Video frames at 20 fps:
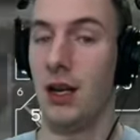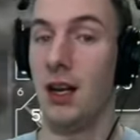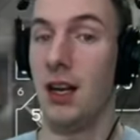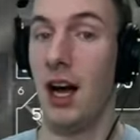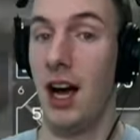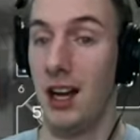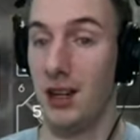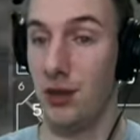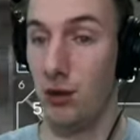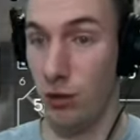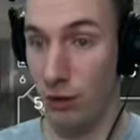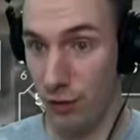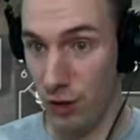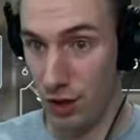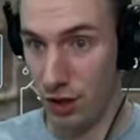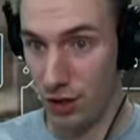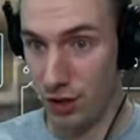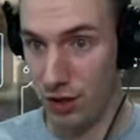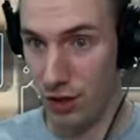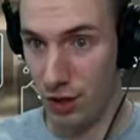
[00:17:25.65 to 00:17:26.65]

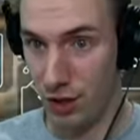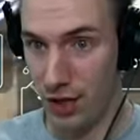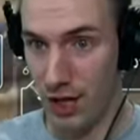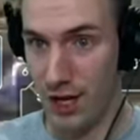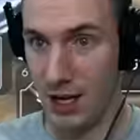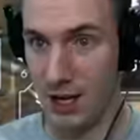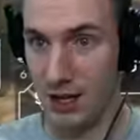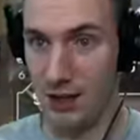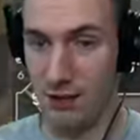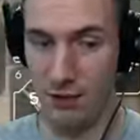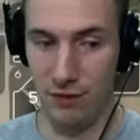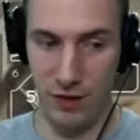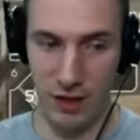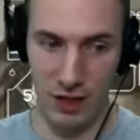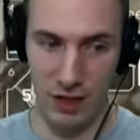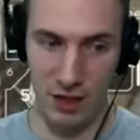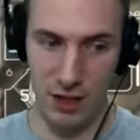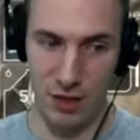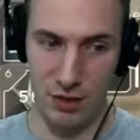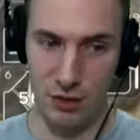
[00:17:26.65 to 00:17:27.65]
Hydroverser and
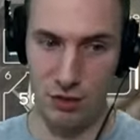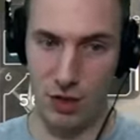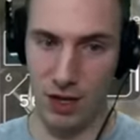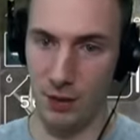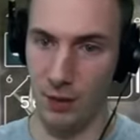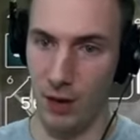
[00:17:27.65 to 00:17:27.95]
Infinity Stream.